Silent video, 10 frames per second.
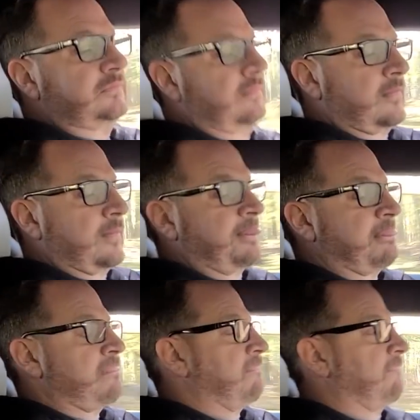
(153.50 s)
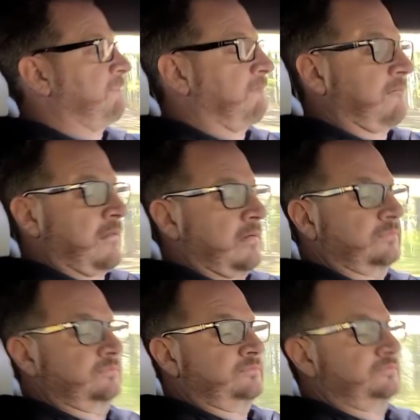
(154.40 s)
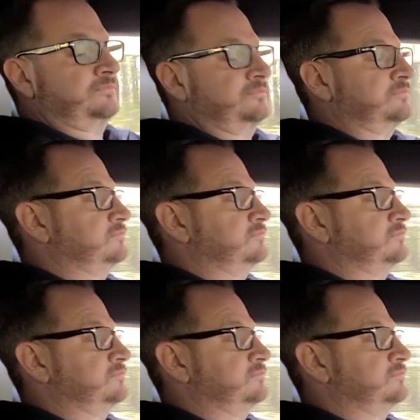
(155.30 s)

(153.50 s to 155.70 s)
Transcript: And you said that after you owned